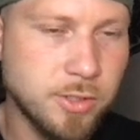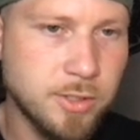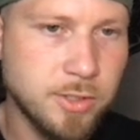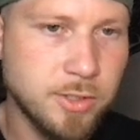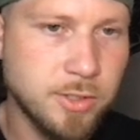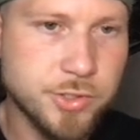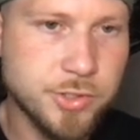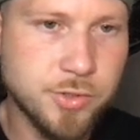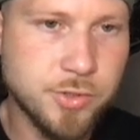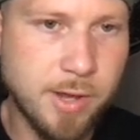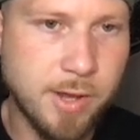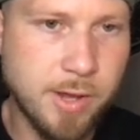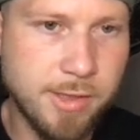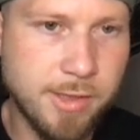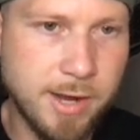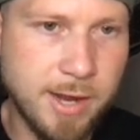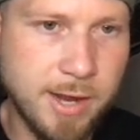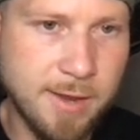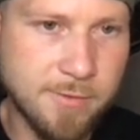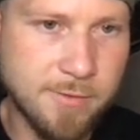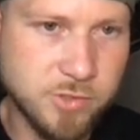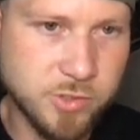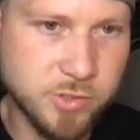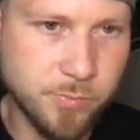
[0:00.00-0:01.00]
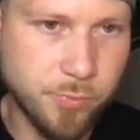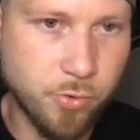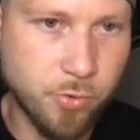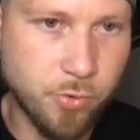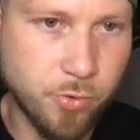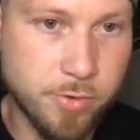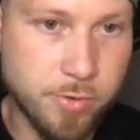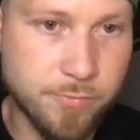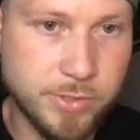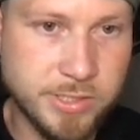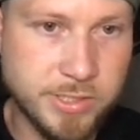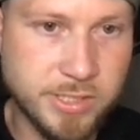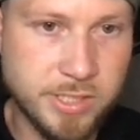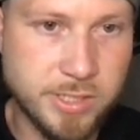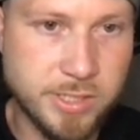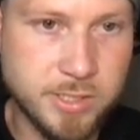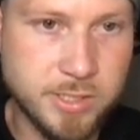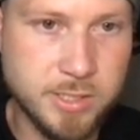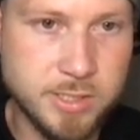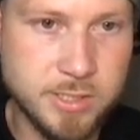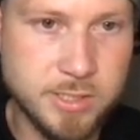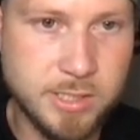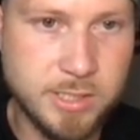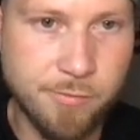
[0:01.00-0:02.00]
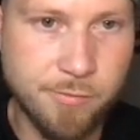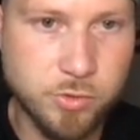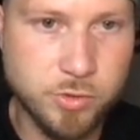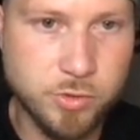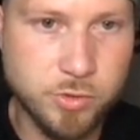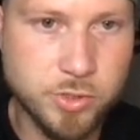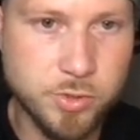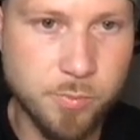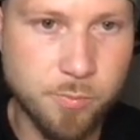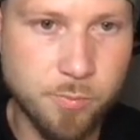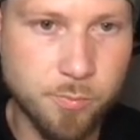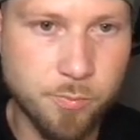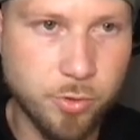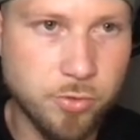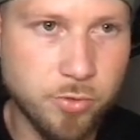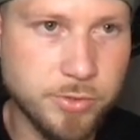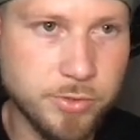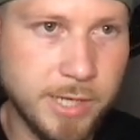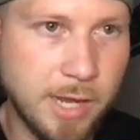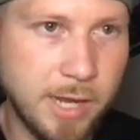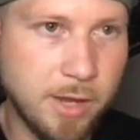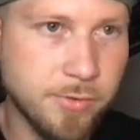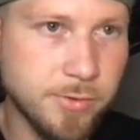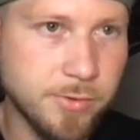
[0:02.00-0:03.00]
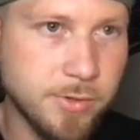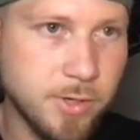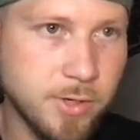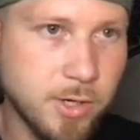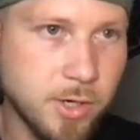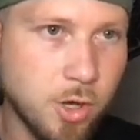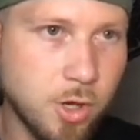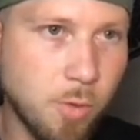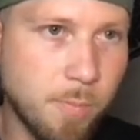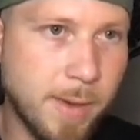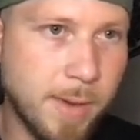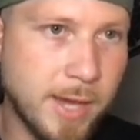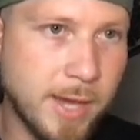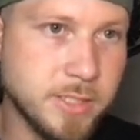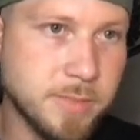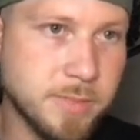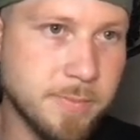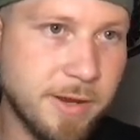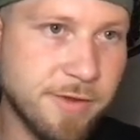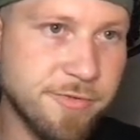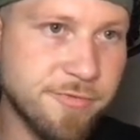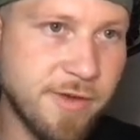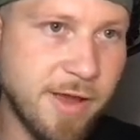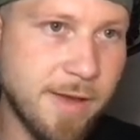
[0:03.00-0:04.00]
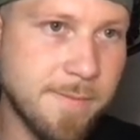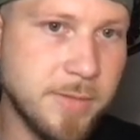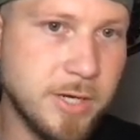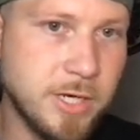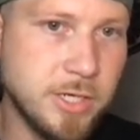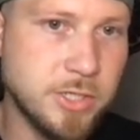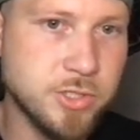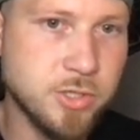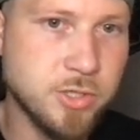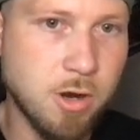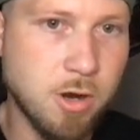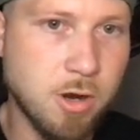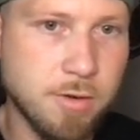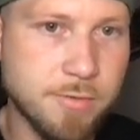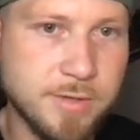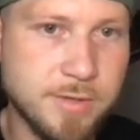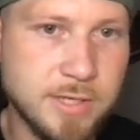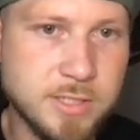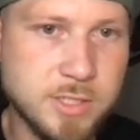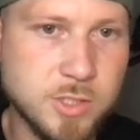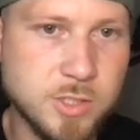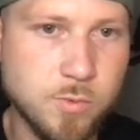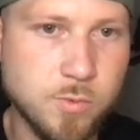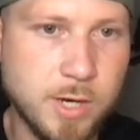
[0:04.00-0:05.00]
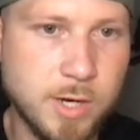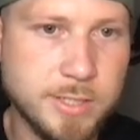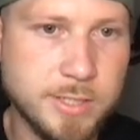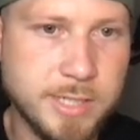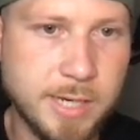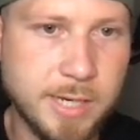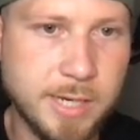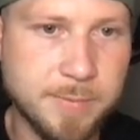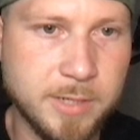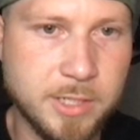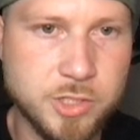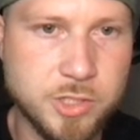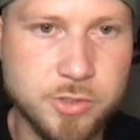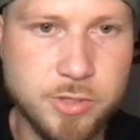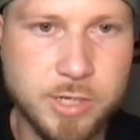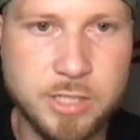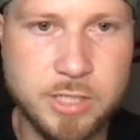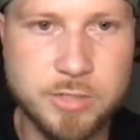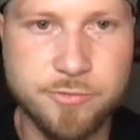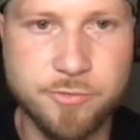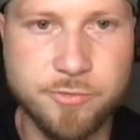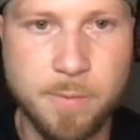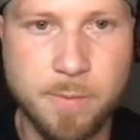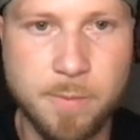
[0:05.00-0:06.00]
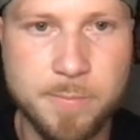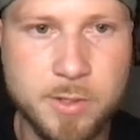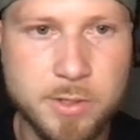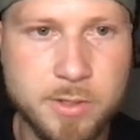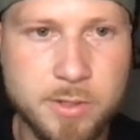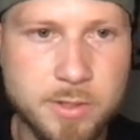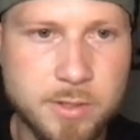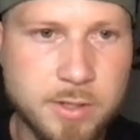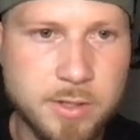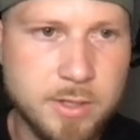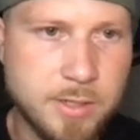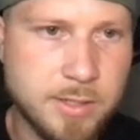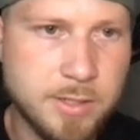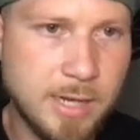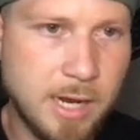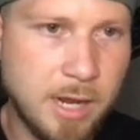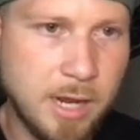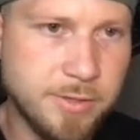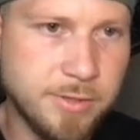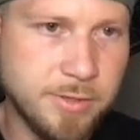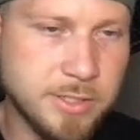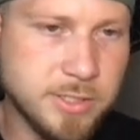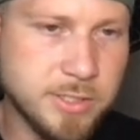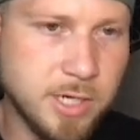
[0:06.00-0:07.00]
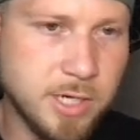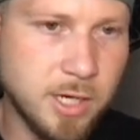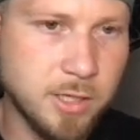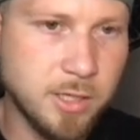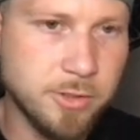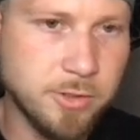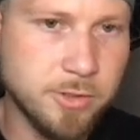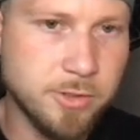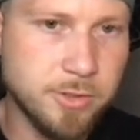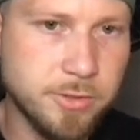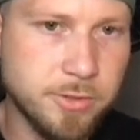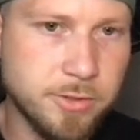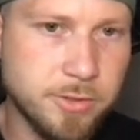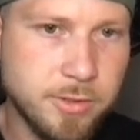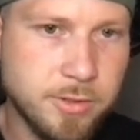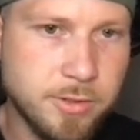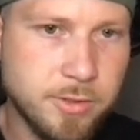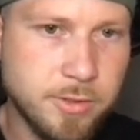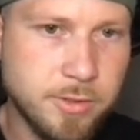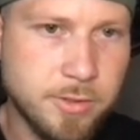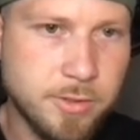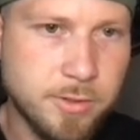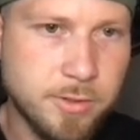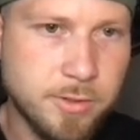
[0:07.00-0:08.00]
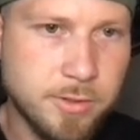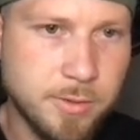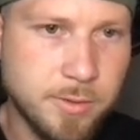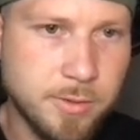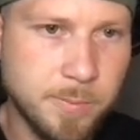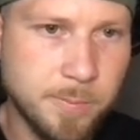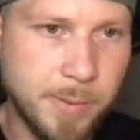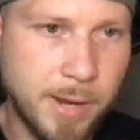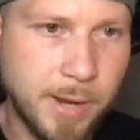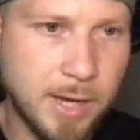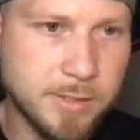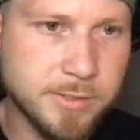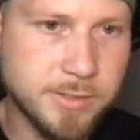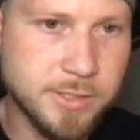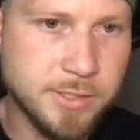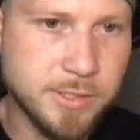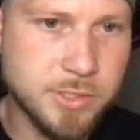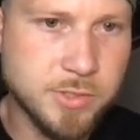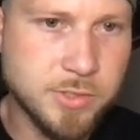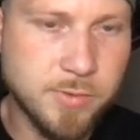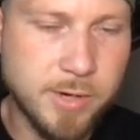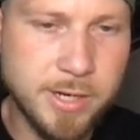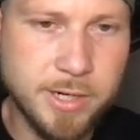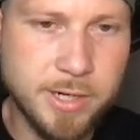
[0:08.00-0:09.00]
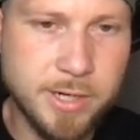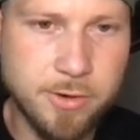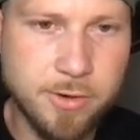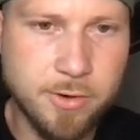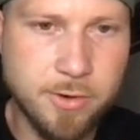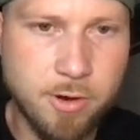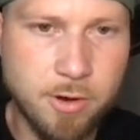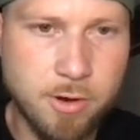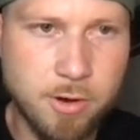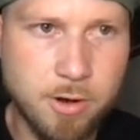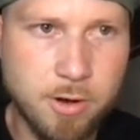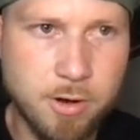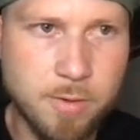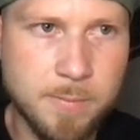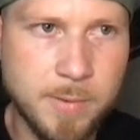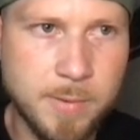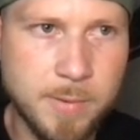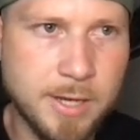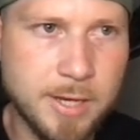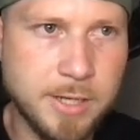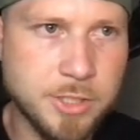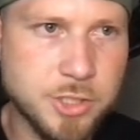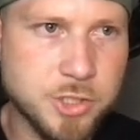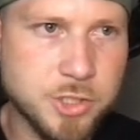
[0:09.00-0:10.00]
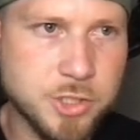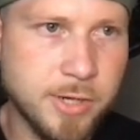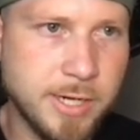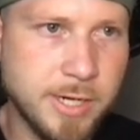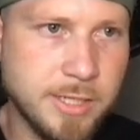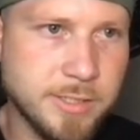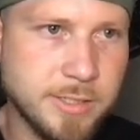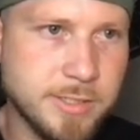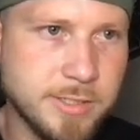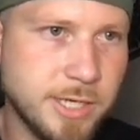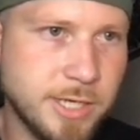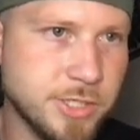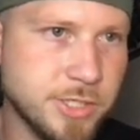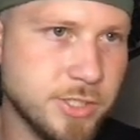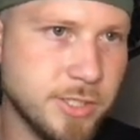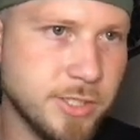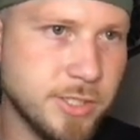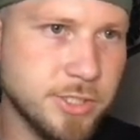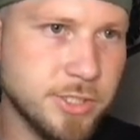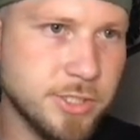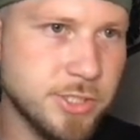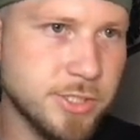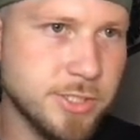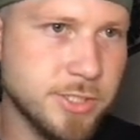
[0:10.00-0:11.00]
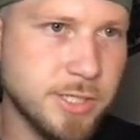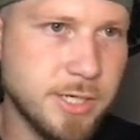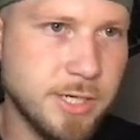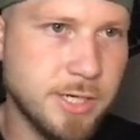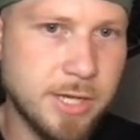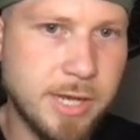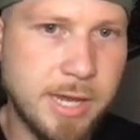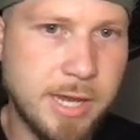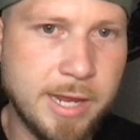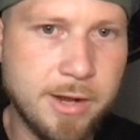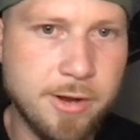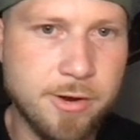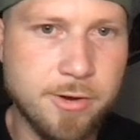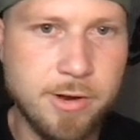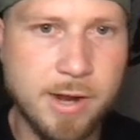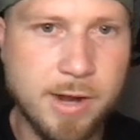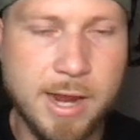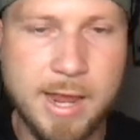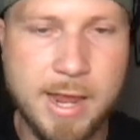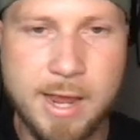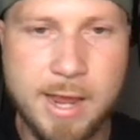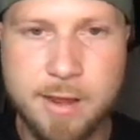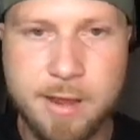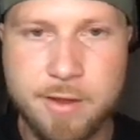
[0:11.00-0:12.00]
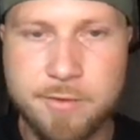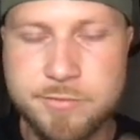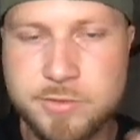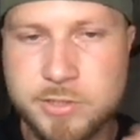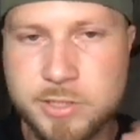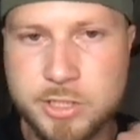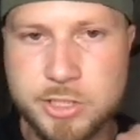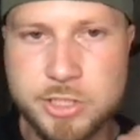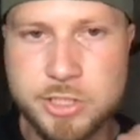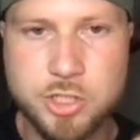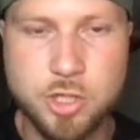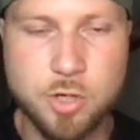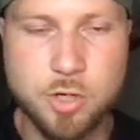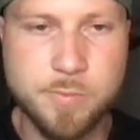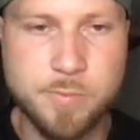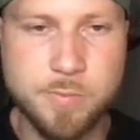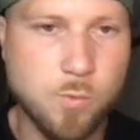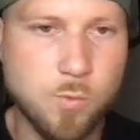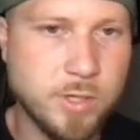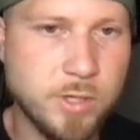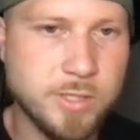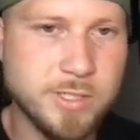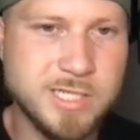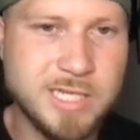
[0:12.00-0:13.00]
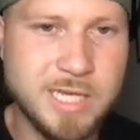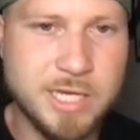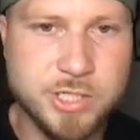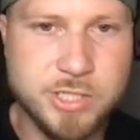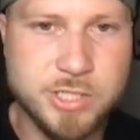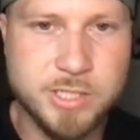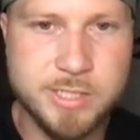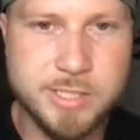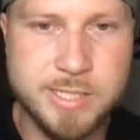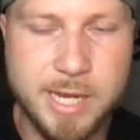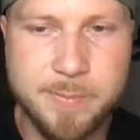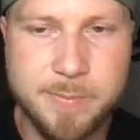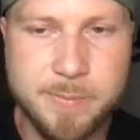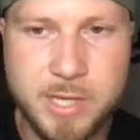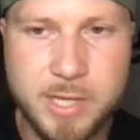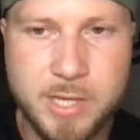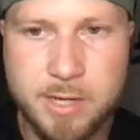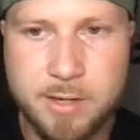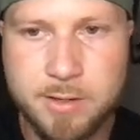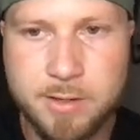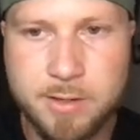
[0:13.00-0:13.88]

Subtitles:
So now that I have support and resistance levels broke down, go back to my 5-minute chart. This is where I take my trades from. Now this color boxes right here are my trading session. It's just an indicator I have to show me what sessions I'm in